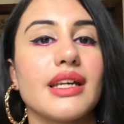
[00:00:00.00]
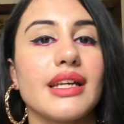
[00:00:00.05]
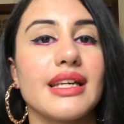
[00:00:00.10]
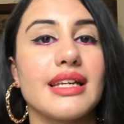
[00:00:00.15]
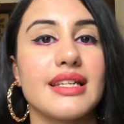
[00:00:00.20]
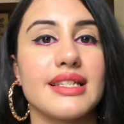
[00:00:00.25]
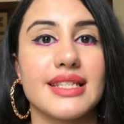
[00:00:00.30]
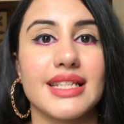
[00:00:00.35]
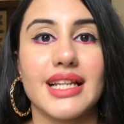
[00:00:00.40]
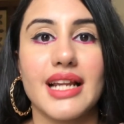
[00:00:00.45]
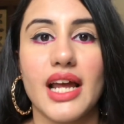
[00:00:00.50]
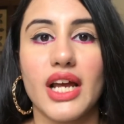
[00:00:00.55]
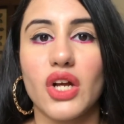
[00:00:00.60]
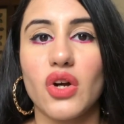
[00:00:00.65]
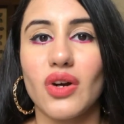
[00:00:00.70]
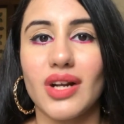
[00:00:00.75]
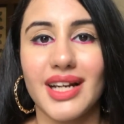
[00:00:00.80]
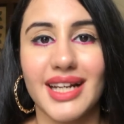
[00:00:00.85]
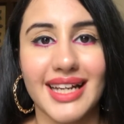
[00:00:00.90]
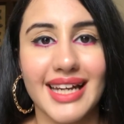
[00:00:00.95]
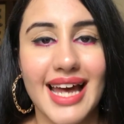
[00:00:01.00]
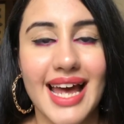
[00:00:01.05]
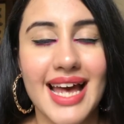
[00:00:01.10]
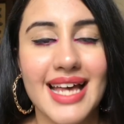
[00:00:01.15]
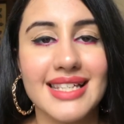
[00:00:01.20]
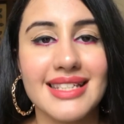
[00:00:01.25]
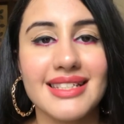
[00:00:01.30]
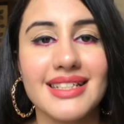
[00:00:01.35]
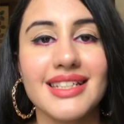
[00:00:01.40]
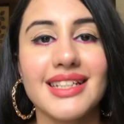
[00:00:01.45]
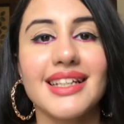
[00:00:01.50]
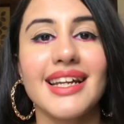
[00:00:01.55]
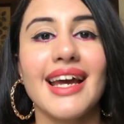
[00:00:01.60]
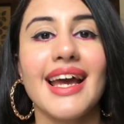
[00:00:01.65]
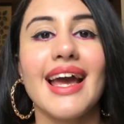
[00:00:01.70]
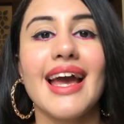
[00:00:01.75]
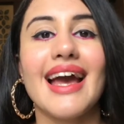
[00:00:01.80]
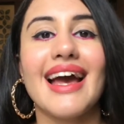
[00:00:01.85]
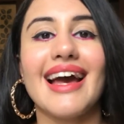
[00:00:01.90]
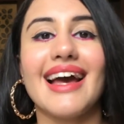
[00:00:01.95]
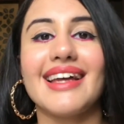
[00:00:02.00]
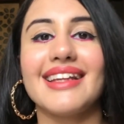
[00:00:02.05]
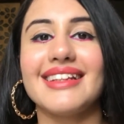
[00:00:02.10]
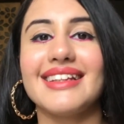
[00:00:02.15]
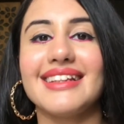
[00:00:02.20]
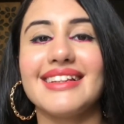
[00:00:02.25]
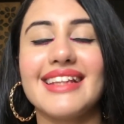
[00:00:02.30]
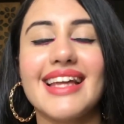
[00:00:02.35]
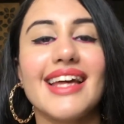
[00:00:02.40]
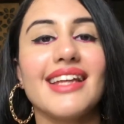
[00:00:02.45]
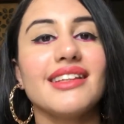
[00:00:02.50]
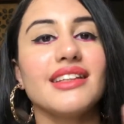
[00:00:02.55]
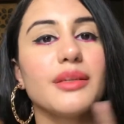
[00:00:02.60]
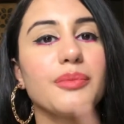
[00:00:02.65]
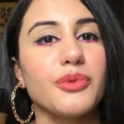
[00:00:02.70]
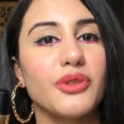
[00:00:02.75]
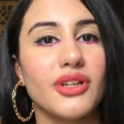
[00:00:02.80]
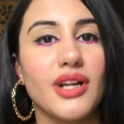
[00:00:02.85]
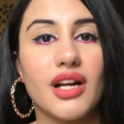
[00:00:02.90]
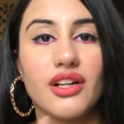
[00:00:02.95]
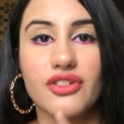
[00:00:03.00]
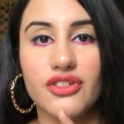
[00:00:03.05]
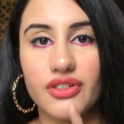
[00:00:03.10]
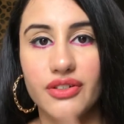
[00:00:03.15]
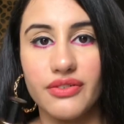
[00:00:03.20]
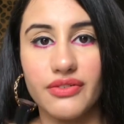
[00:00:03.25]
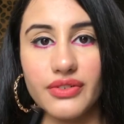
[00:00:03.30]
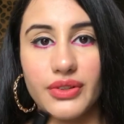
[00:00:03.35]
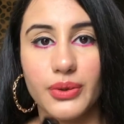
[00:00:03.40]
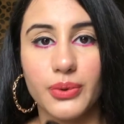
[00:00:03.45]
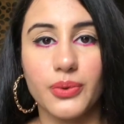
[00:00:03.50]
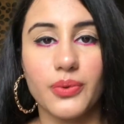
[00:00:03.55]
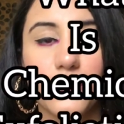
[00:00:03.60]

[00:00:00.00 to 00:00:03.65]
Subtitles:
is glycolic acid, and then the product review.